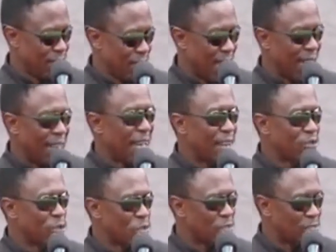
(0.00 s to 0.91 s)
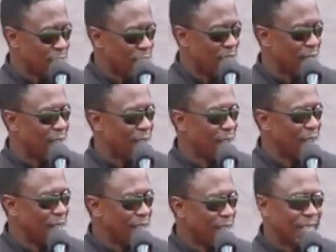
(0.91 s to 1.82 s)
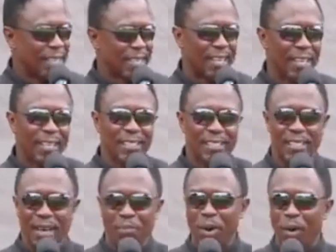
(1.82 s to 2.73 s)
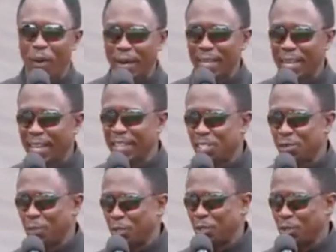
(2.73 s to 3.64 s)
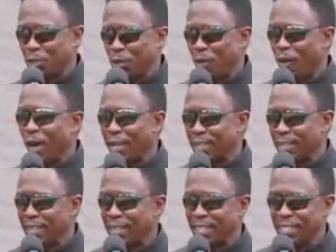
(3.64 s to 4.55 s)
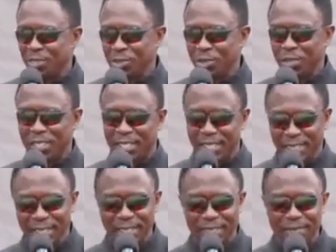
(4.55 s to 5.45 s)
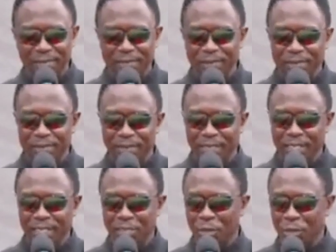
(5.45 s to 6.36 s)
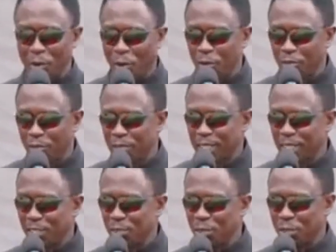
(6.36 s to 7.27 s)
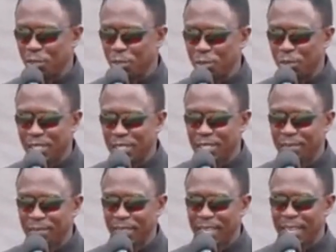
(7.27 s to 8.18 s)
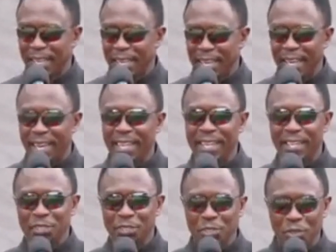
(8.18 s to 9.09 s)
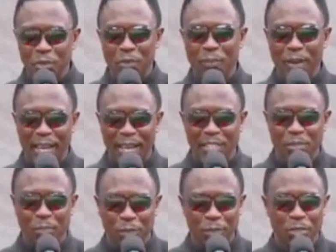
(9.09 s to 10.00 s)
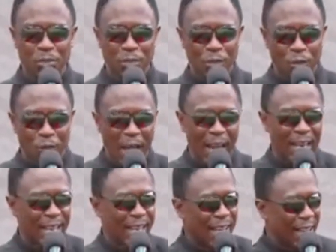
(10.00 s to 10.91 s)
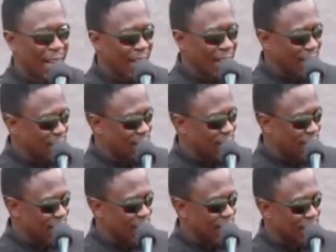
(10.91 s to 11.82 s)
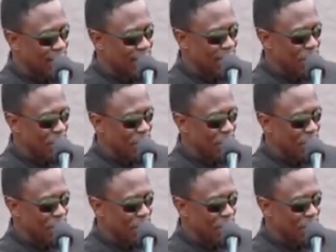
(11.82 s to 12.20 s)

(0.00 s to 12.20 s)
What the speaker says: I love to say that Kenya's number one export to the world is not tea, is not coffee, is not tourism. Kenya's top export to the world are these great